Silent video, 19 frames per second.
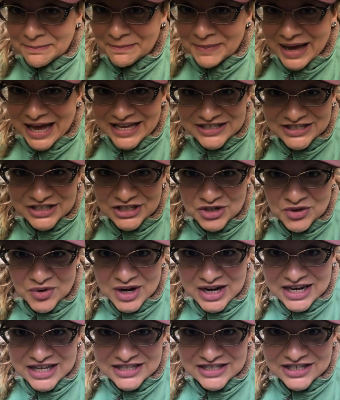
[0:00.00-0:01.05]
past the
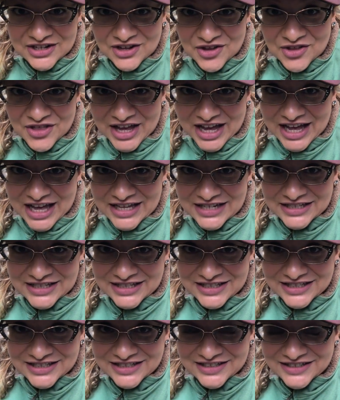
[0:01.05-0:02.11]
credits and all
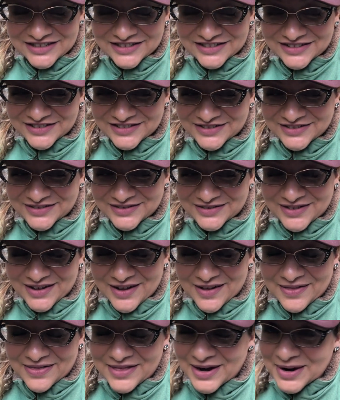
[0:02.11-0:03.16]
that,
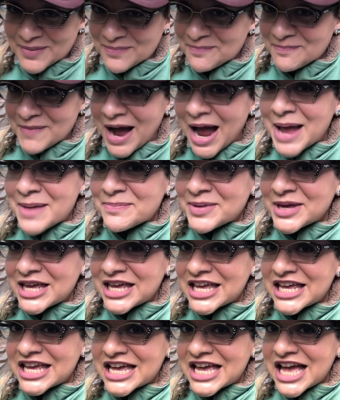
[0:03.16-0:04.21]
there might
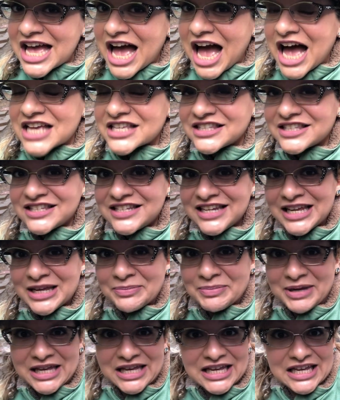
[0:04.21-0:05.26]
be a
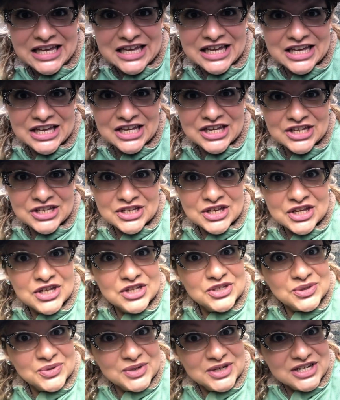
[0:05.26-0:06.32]
sneak peek
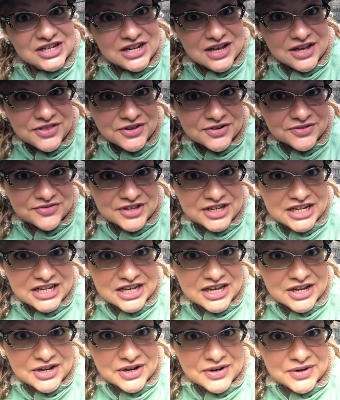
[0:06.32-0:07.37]
to another
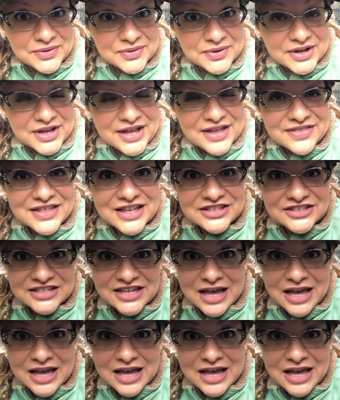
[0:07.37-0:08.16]
video that's